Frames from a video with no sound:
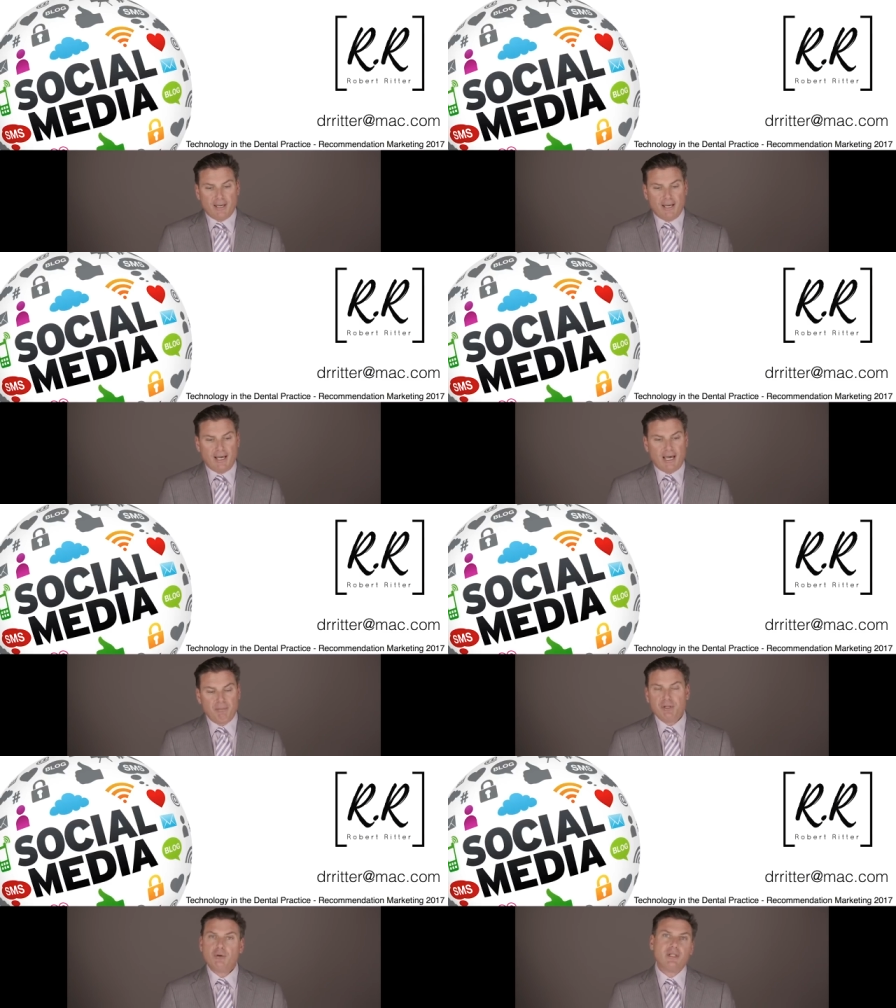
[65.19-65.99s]
Uh,
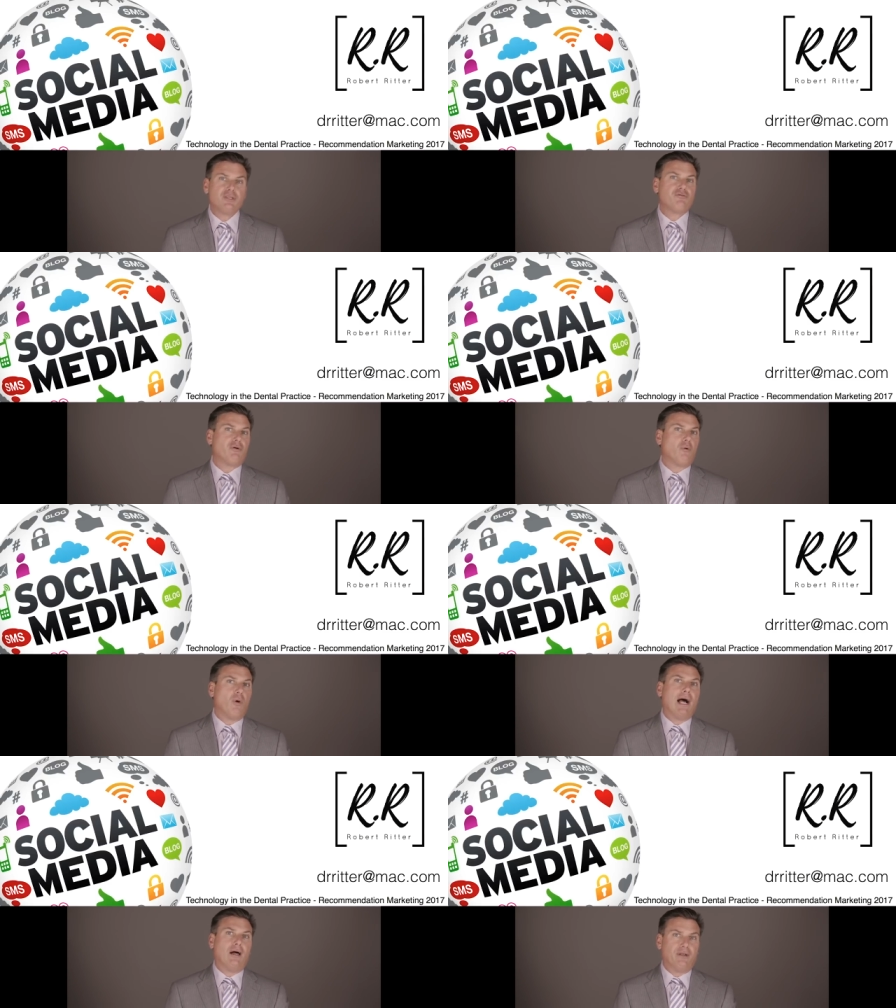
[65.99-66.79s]
I've been doing this for a
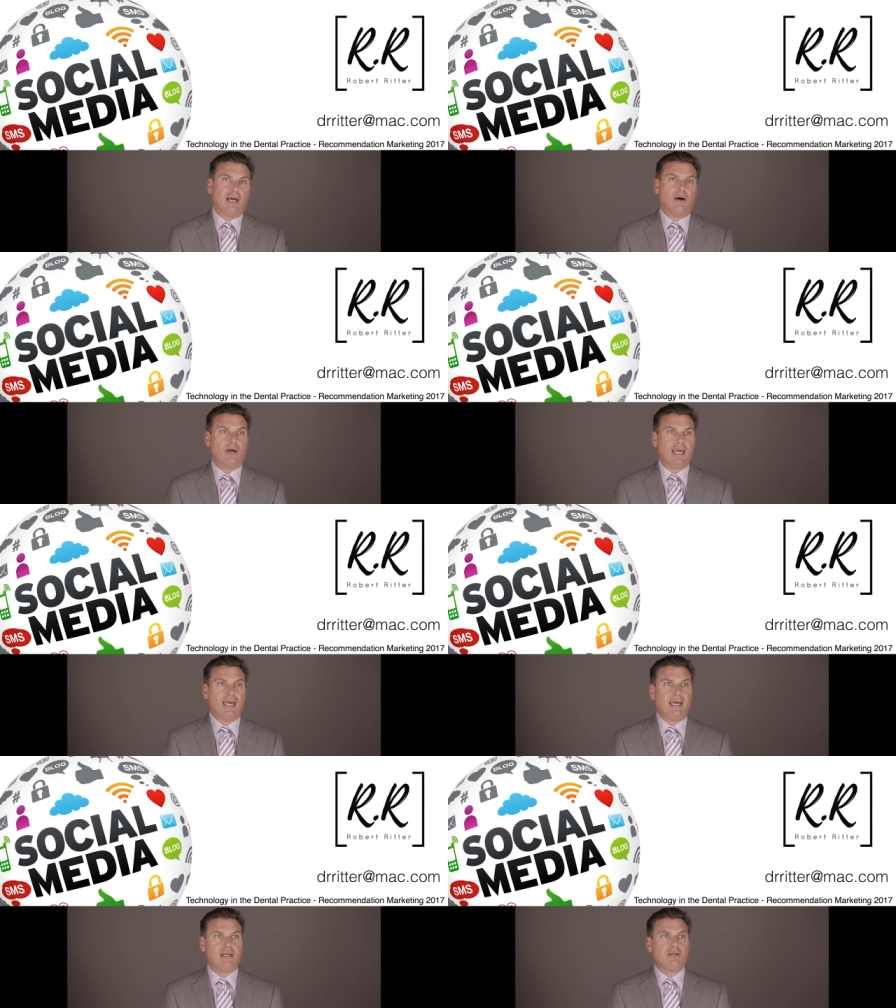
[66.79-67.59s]
while now,
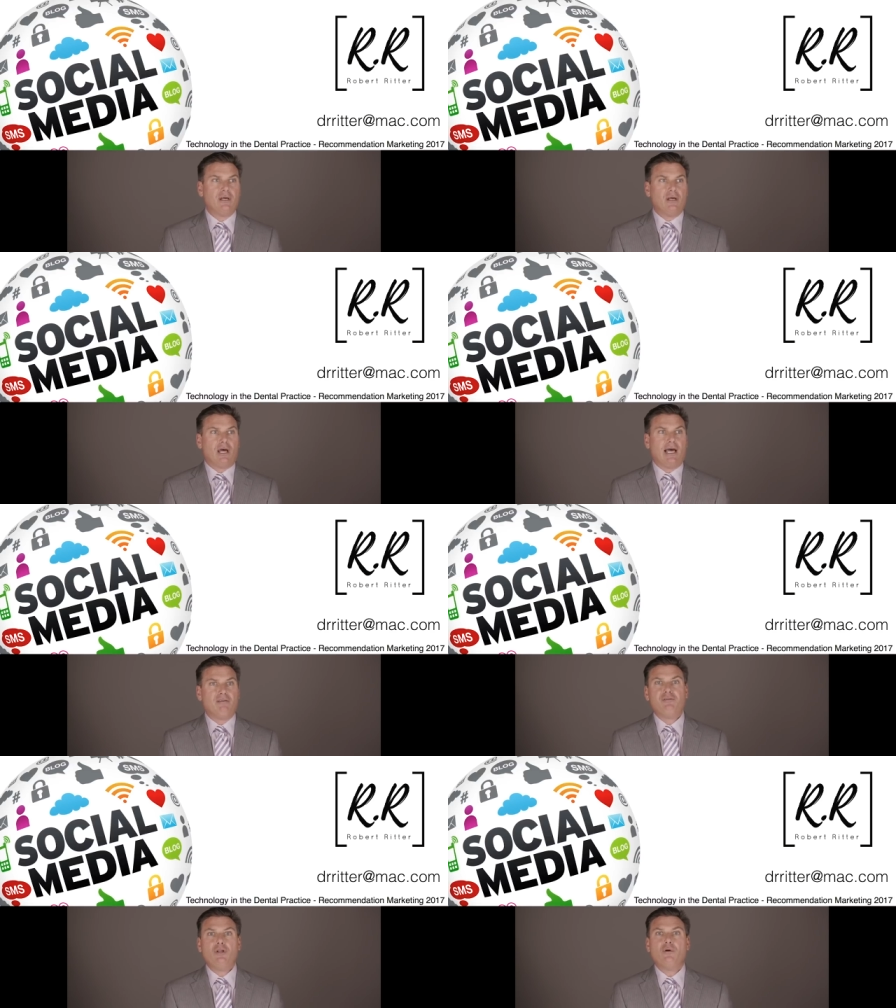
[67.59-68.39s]
and I
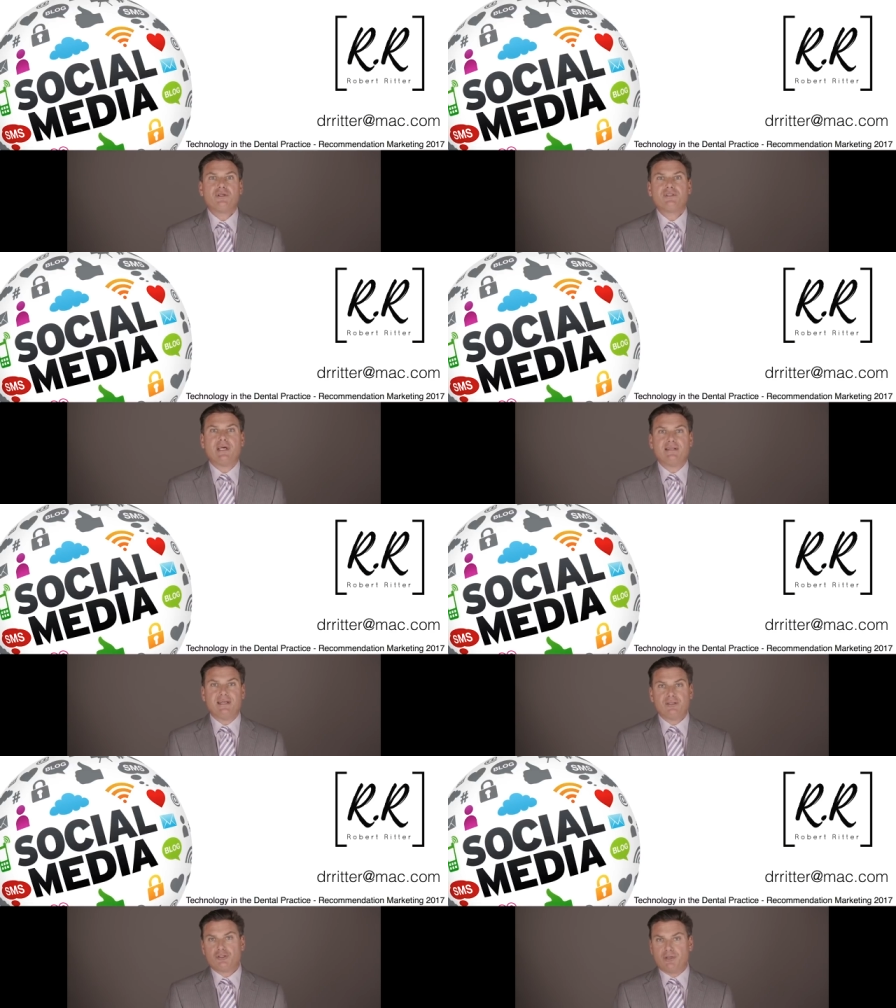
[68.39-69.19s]
have noticed that
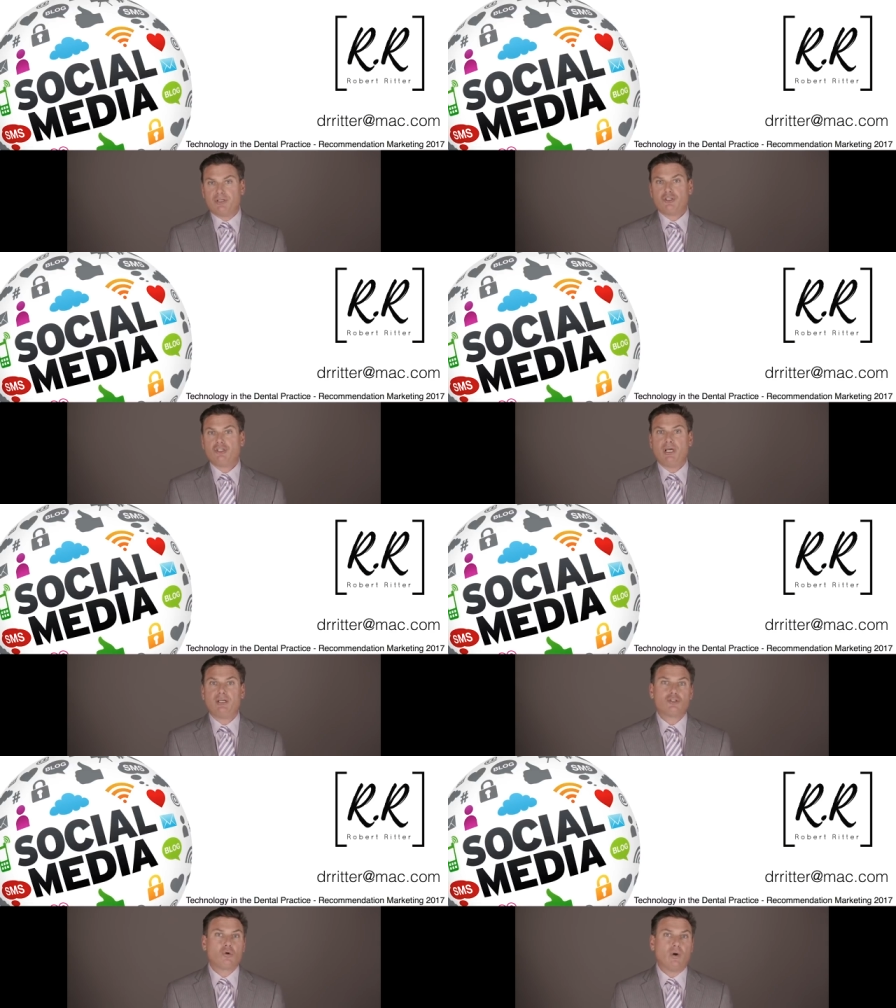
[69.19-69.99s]
dentistry has
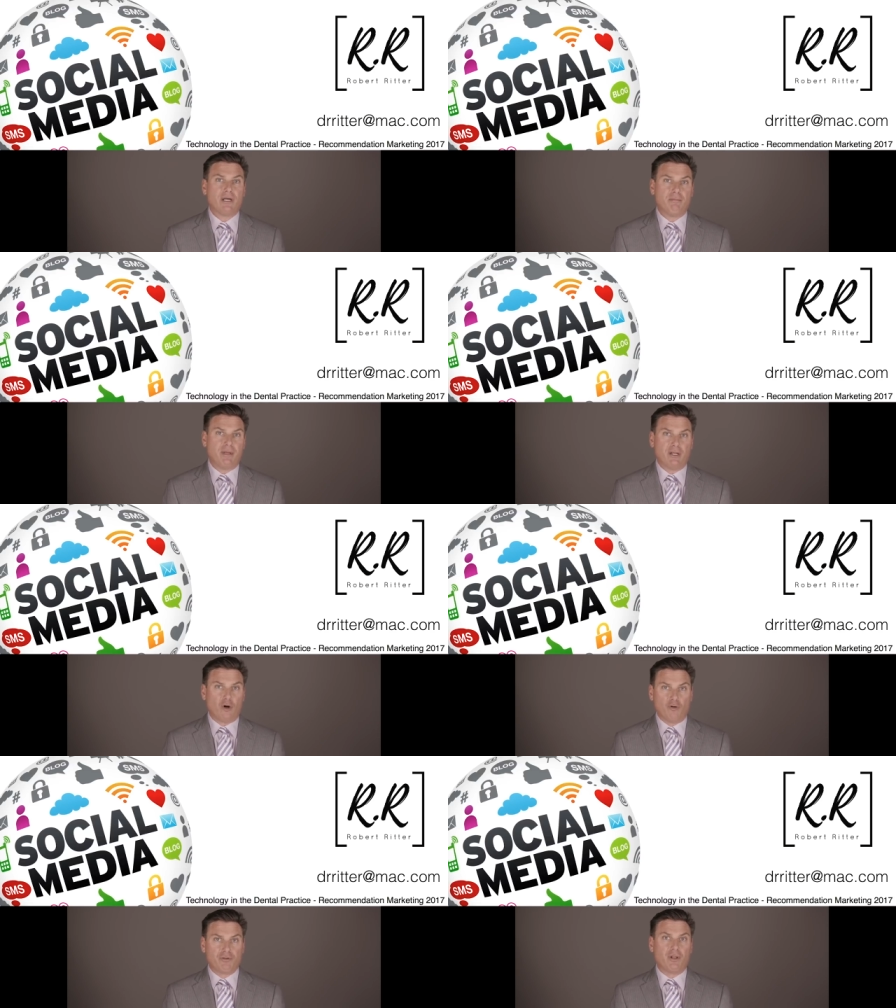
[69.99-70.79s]
changed quite a bit
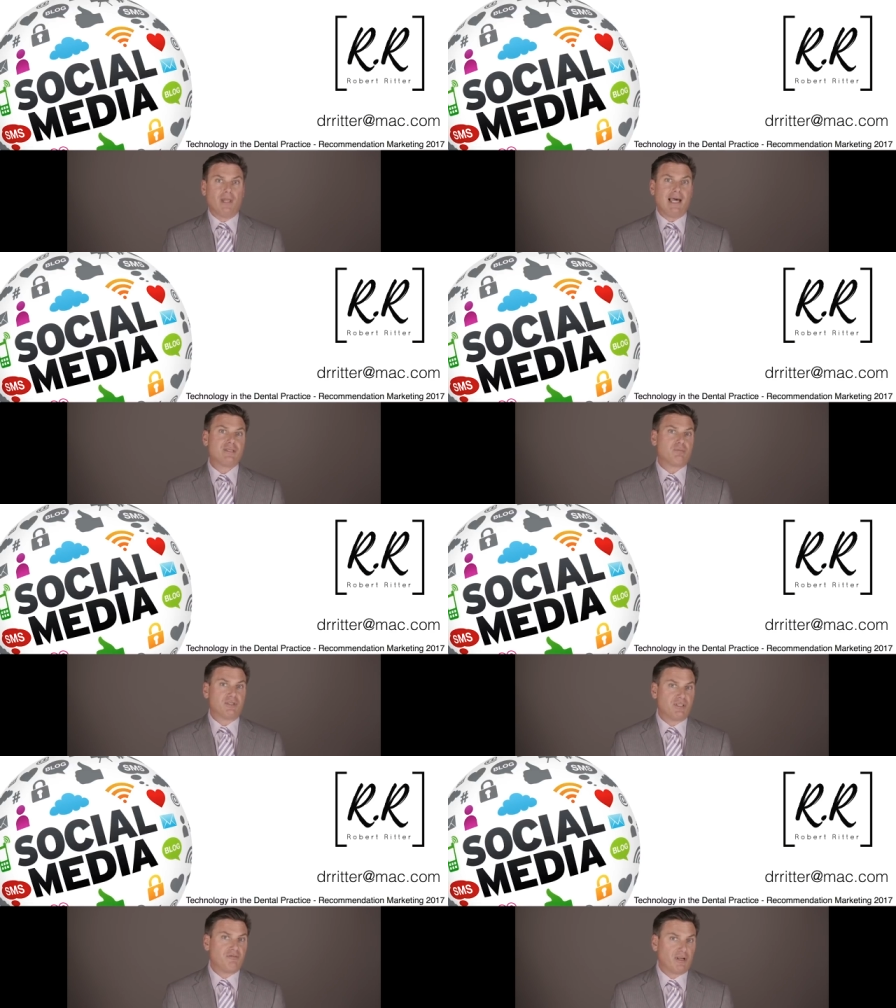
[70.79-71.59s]
over the last
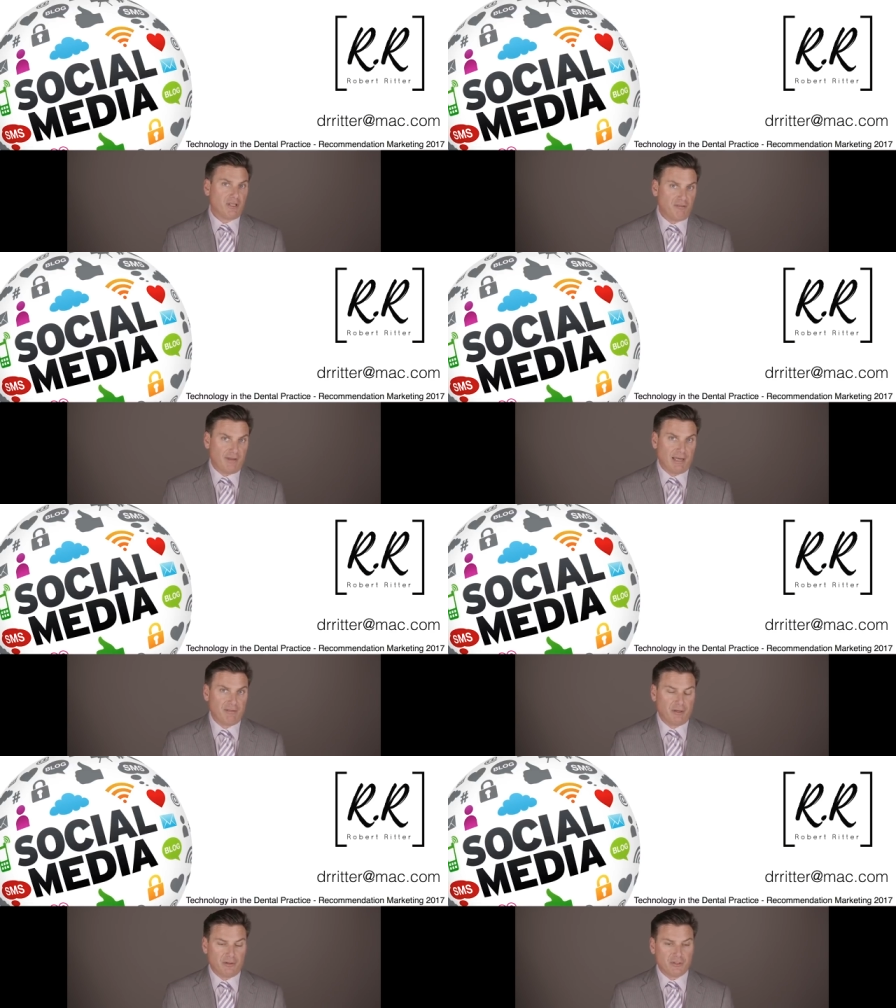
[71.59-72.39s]
specifically five
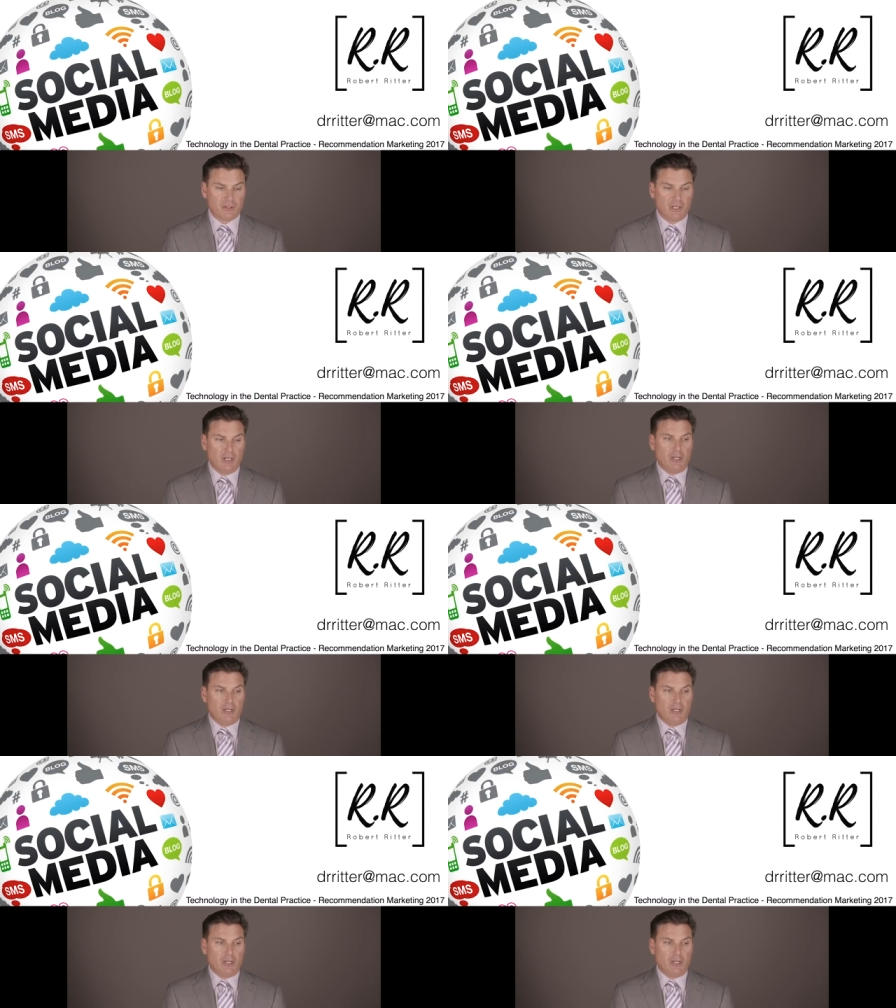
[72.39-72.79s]
years,